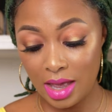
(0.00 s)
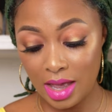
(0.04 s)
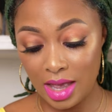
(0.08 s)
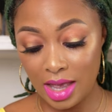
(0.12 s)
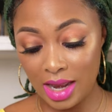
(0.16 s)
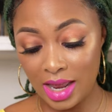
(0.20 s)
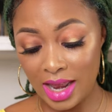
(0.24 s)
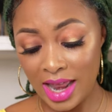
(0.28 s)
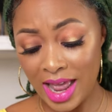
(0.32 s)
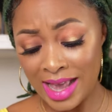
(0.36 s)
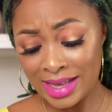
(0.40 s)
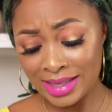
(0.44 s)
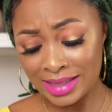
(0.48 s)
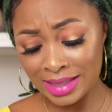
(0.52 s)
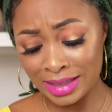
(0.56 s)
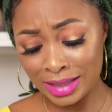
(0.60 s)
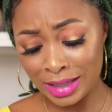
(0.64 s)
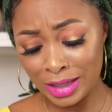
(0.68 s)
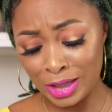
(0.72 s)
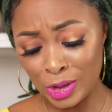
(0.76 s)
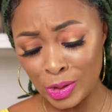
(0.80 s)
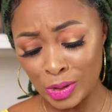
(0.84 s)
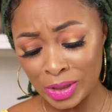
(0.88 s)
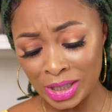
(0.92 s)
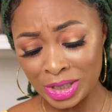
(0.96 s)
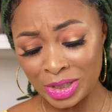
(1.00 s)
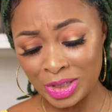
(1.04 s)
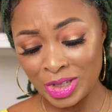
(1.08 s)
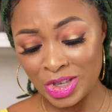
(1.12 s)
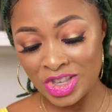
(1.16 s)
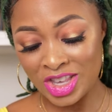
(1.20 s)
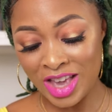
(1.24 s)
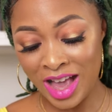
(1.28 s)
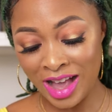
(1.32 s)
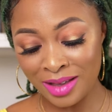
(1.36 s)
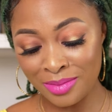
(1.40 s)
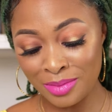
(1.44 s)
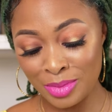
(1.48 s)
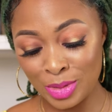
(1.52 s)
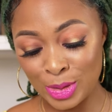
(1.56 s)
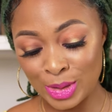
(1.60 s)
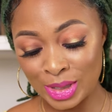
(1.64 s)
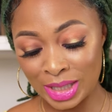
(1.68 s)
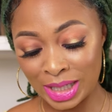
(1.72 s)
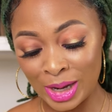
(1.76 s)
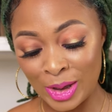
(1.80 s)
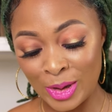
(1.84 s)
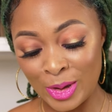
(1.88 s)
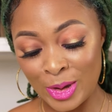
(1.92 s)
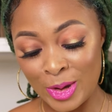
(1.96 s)
And it has this cute little
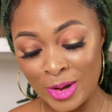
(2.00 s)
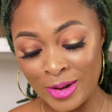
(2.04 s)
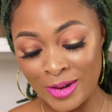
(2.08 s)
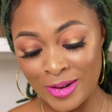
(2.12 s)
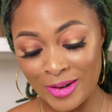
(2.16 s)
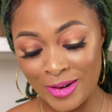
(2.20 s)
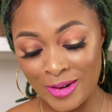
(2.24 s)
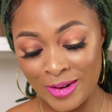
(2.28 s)
Jacquemus logo